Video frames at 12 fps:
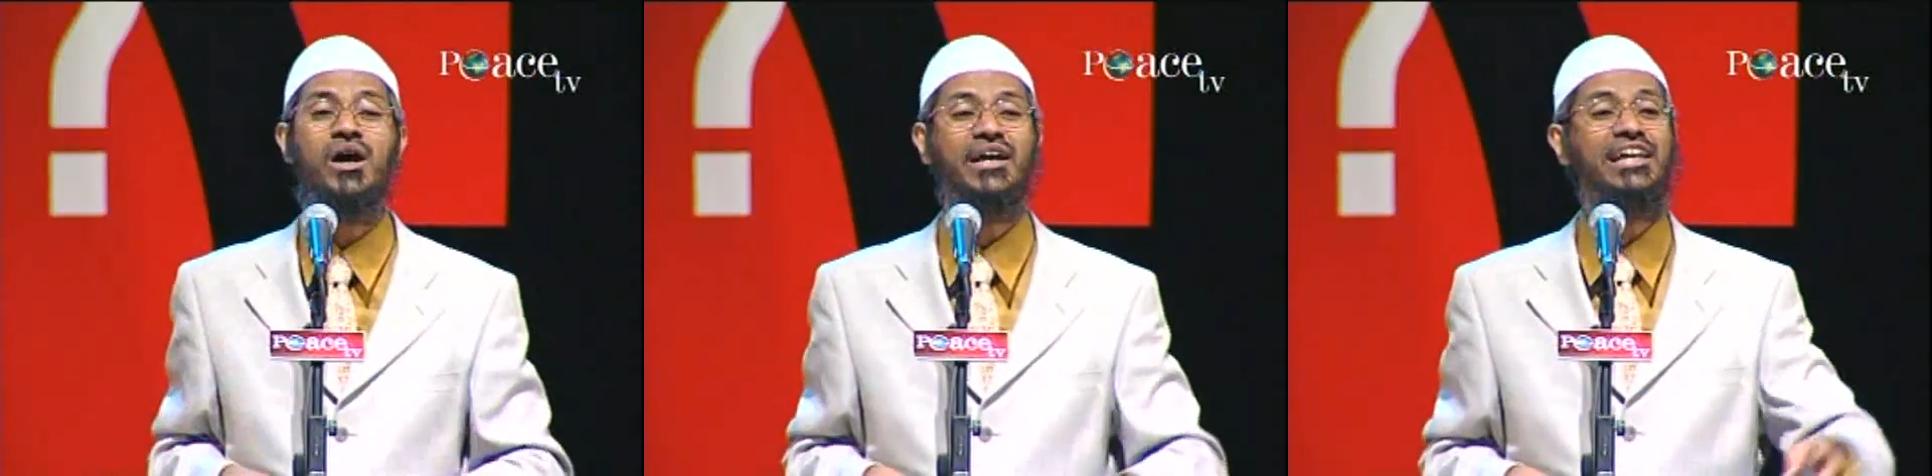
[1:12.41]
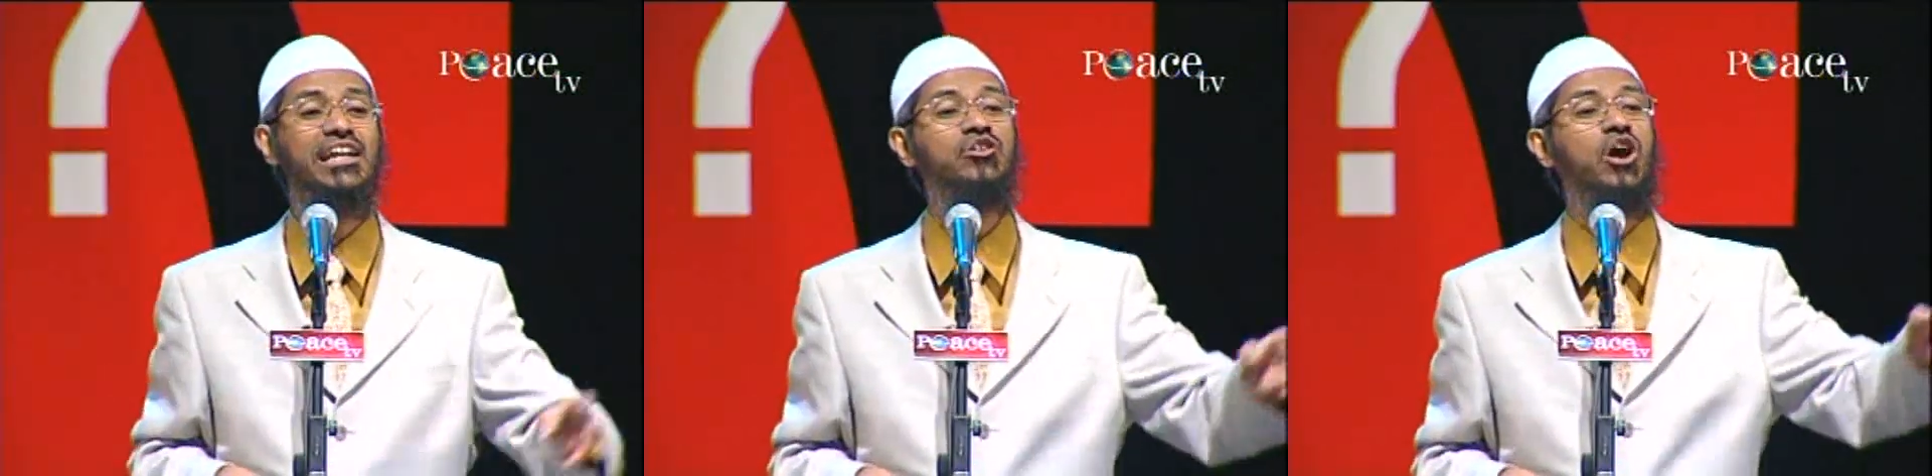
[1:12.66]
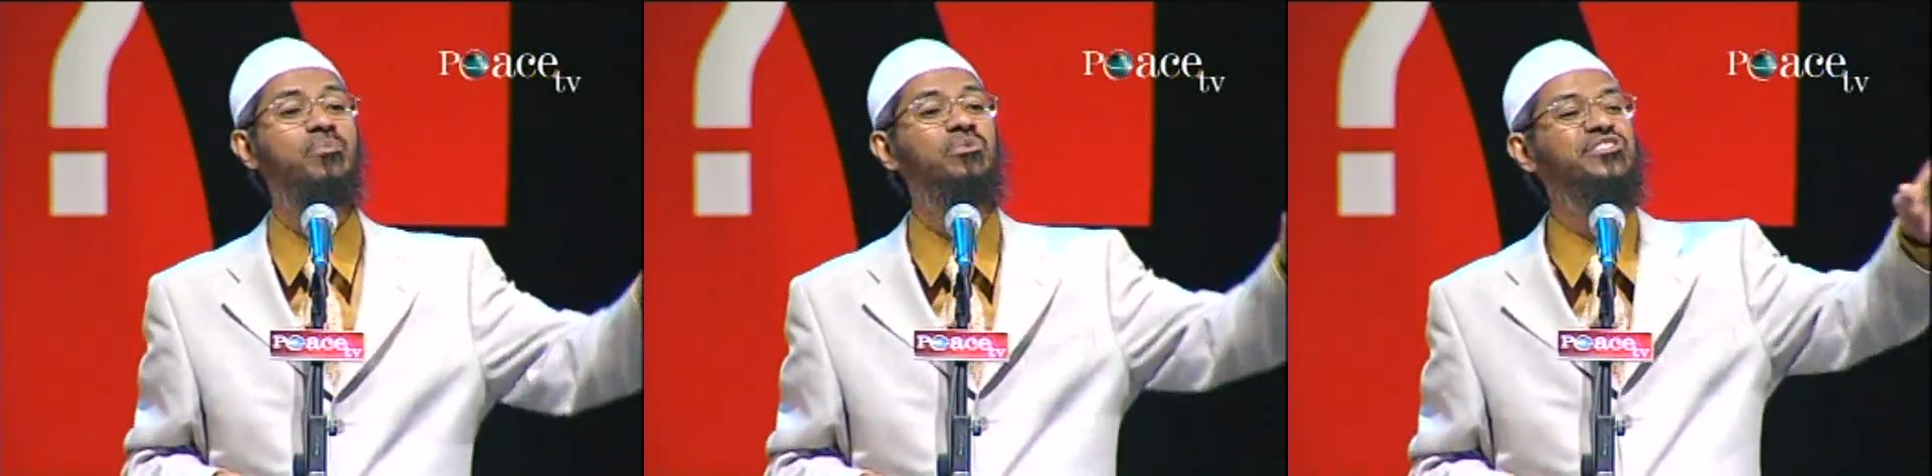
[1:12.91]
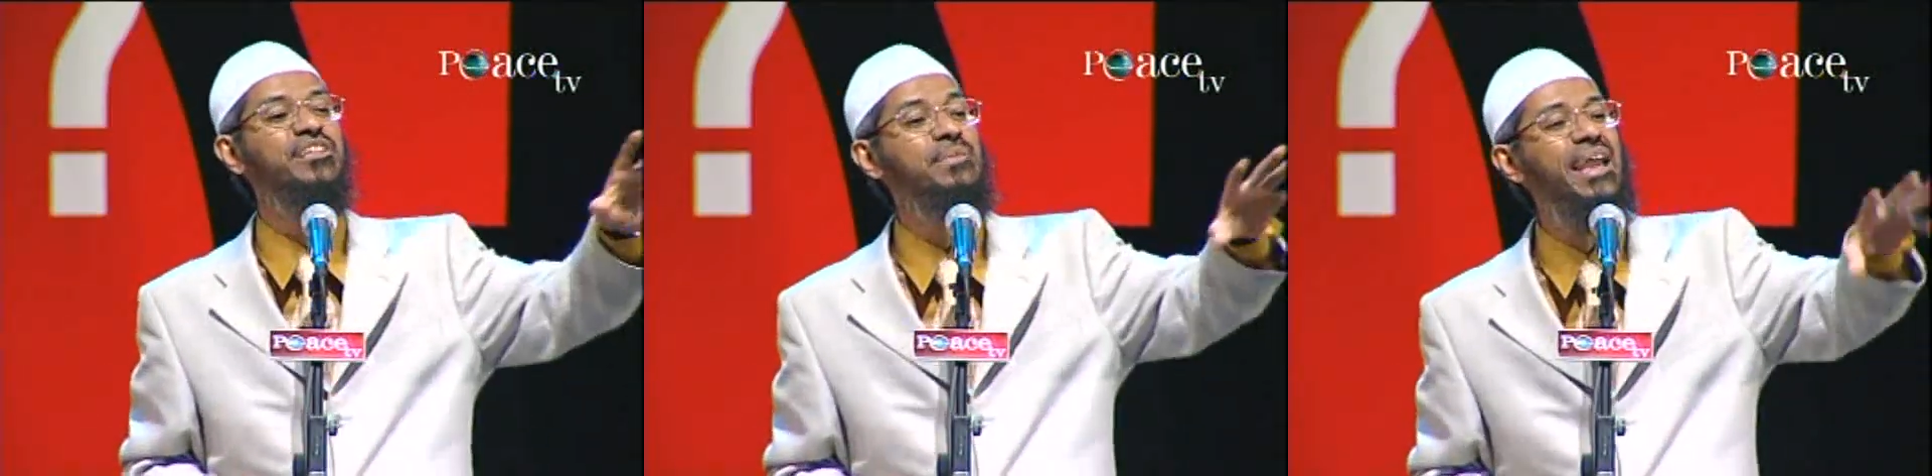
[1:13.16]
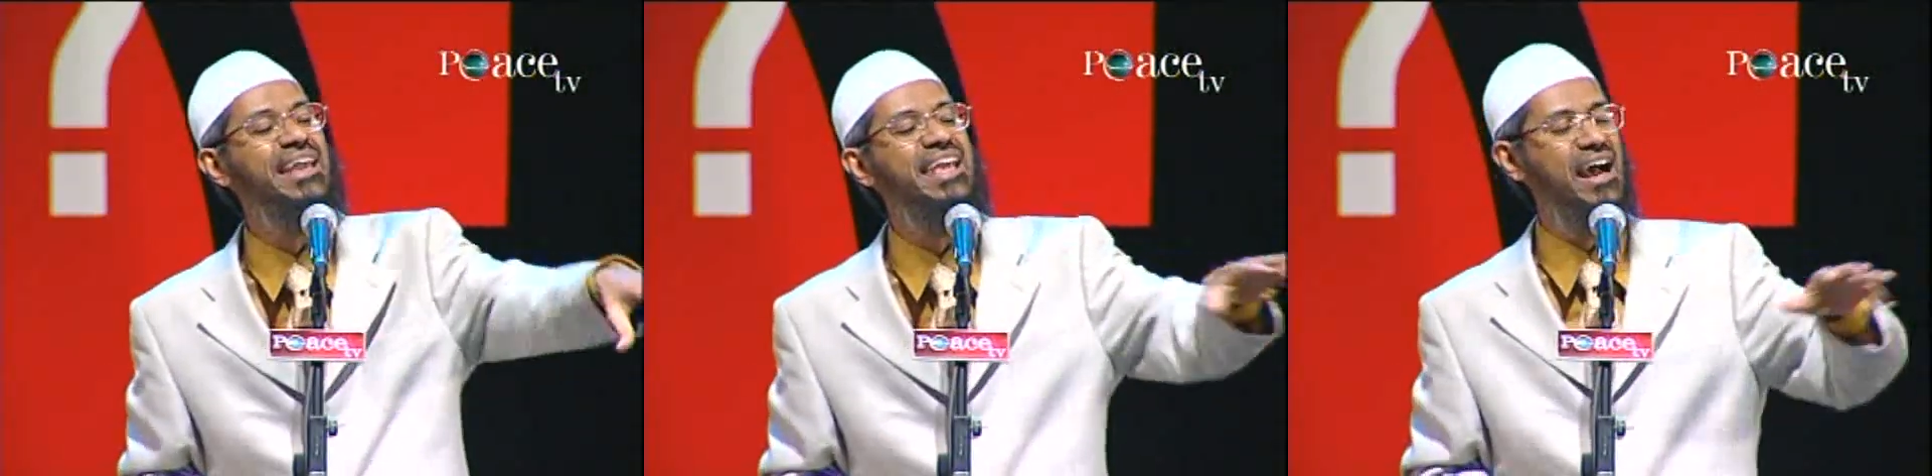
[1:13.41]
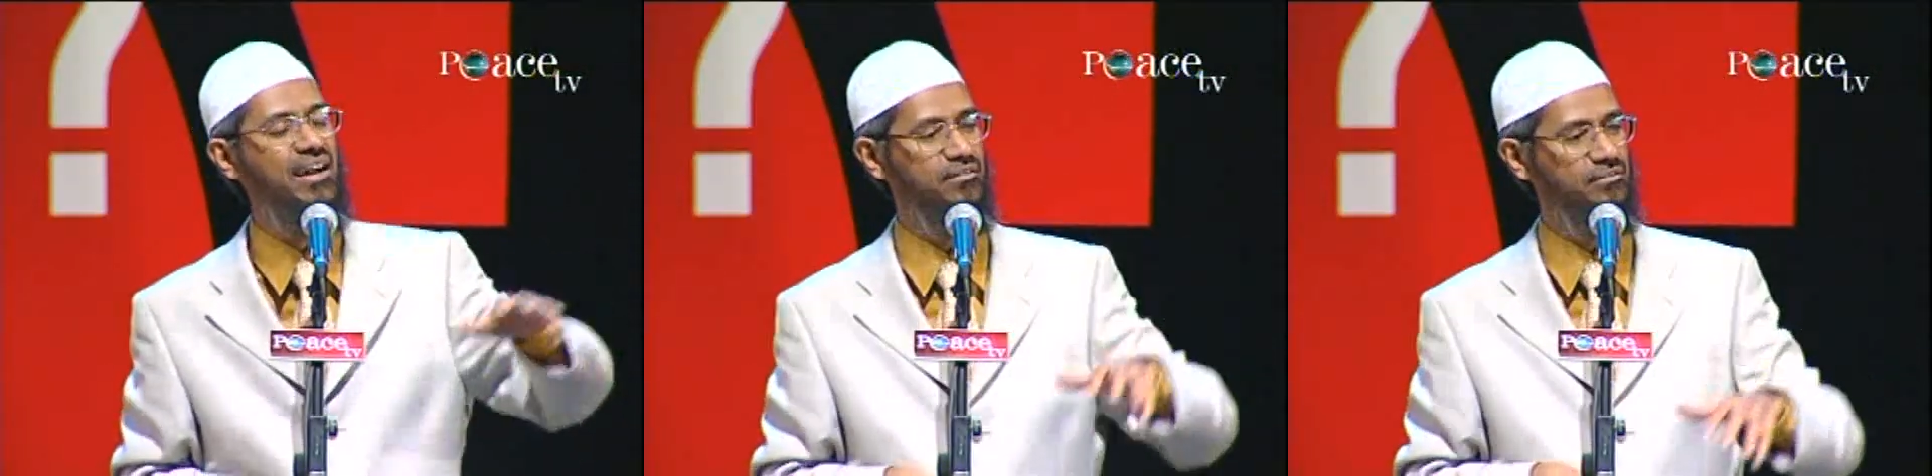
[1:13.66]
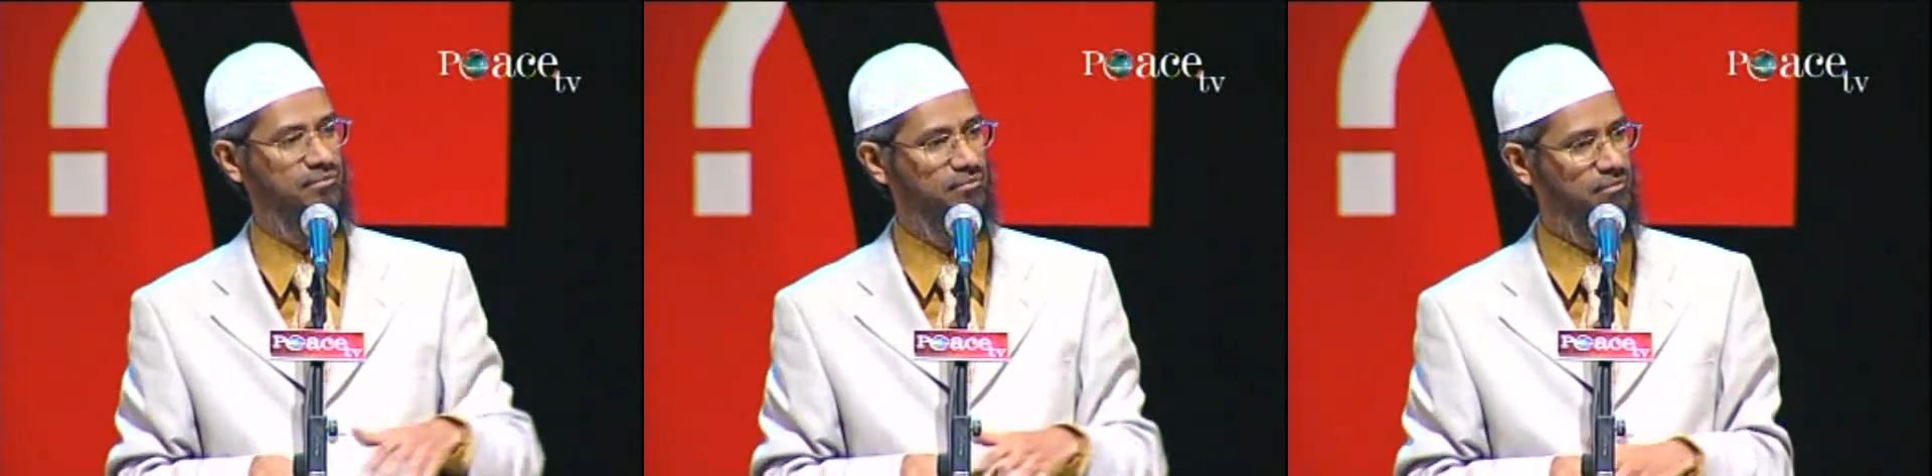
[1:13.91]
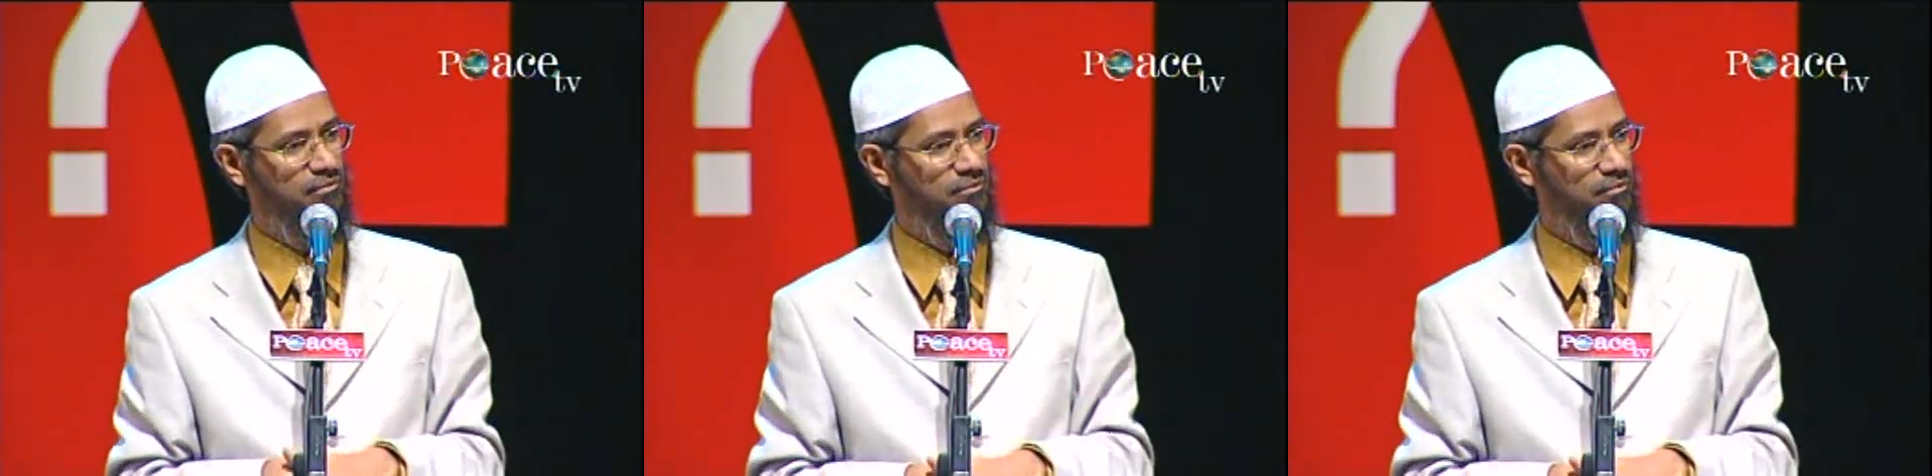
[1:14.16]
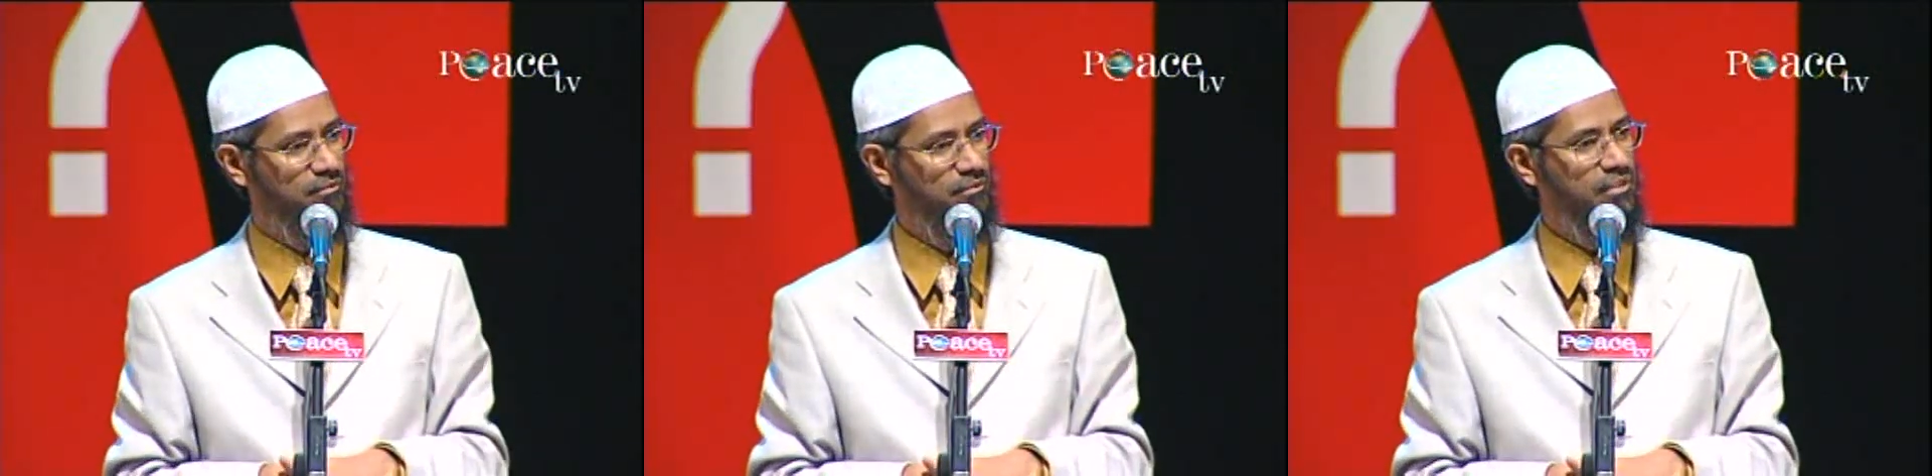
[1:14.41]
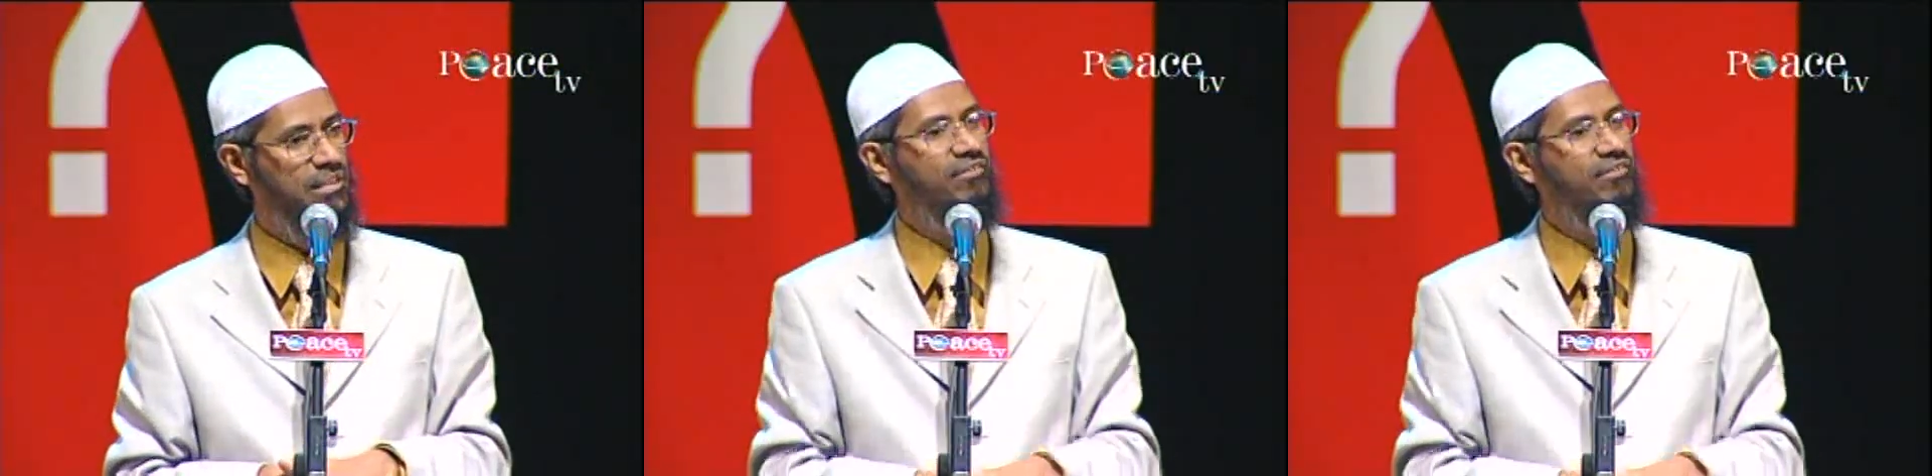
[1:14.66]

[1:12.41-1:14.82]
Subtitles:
in a non-Muslim area. They